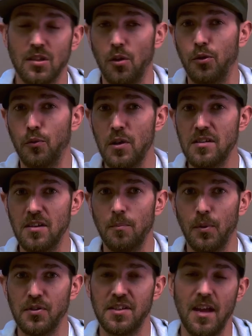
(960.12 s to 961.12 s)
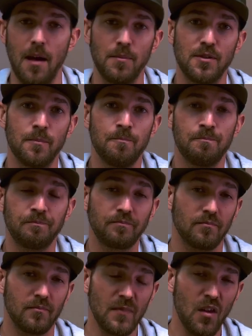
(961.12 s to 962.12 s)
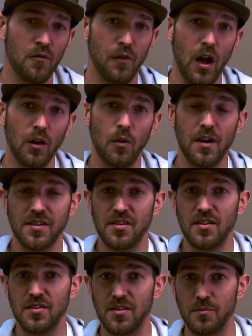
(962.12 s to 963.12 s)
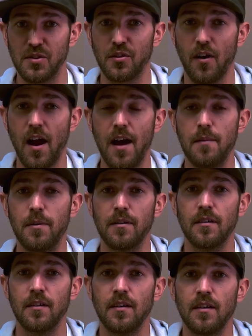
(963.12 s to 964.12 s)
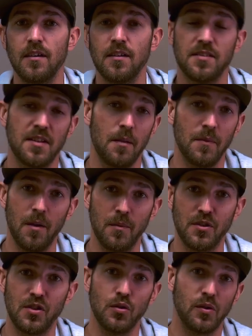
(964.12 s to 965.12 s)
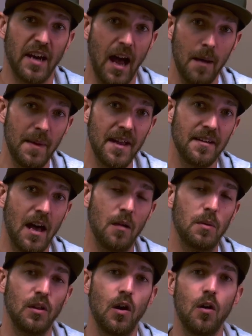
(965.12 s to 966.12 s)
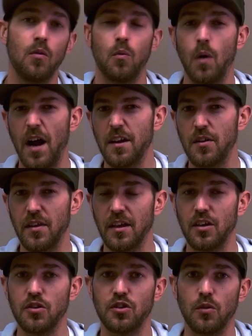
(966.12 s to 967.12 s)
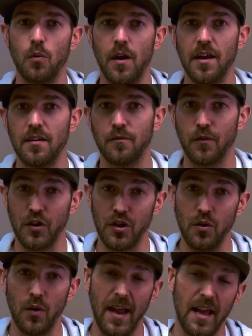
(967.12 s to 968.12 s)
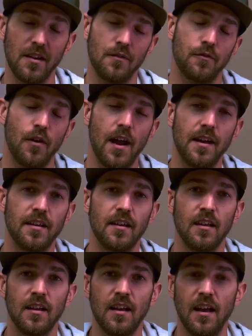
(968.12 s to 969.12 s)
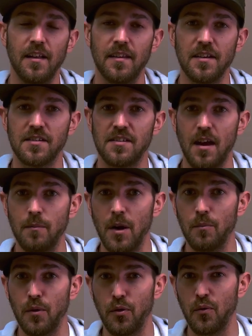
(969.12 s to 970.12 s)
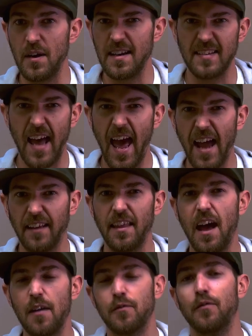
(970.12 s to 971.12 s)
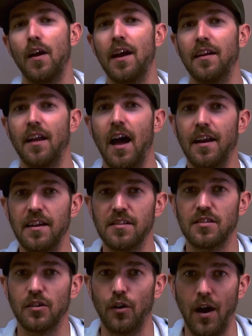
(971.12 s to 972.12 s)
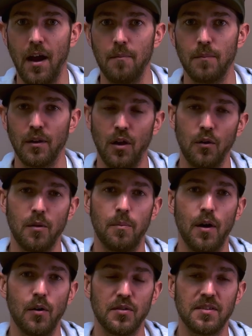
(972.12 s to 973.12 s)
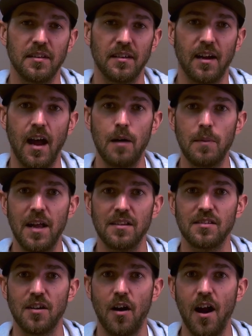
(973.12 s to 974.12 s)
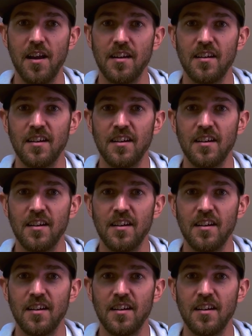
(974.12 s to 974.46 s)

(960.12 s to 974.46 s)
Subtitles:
3 simple steps. Follow us, subscribe. Step number 2, comment down below why you think you should win for you and a friend. And then step number 3, tag that friend on Instagram below the post in the comments. Alright?